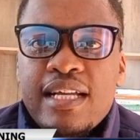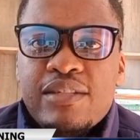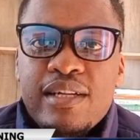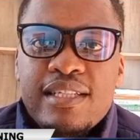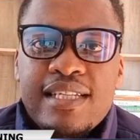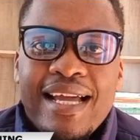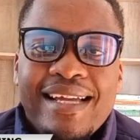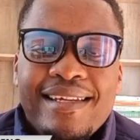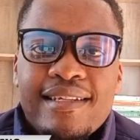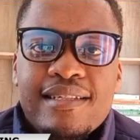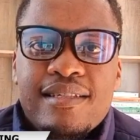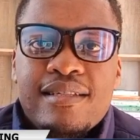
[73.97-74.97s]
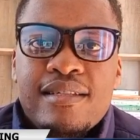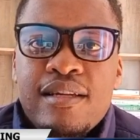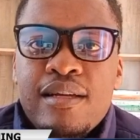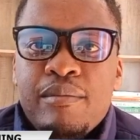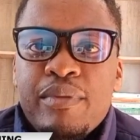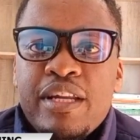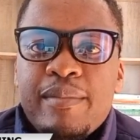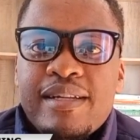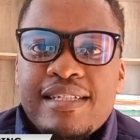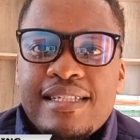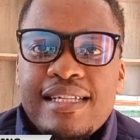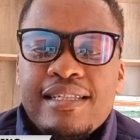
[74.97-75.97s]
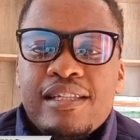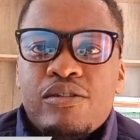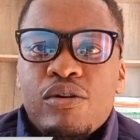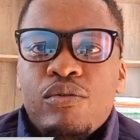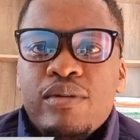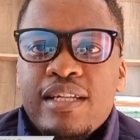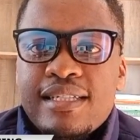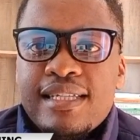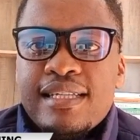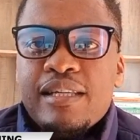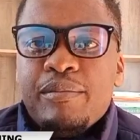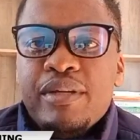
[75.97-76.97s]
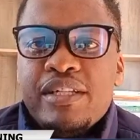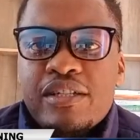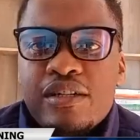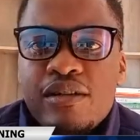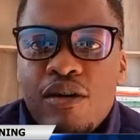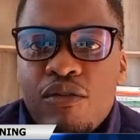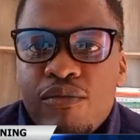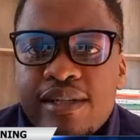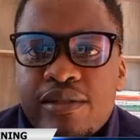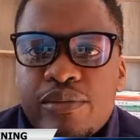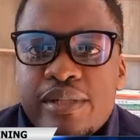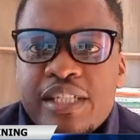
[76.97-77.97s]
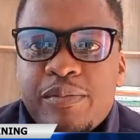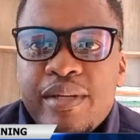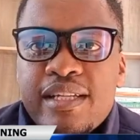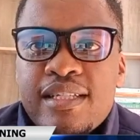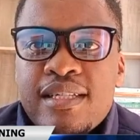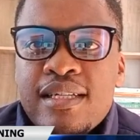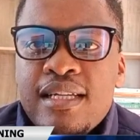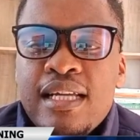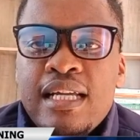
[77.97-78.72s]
as well as guidance, pretty much set the tone and set the picture of what to expect.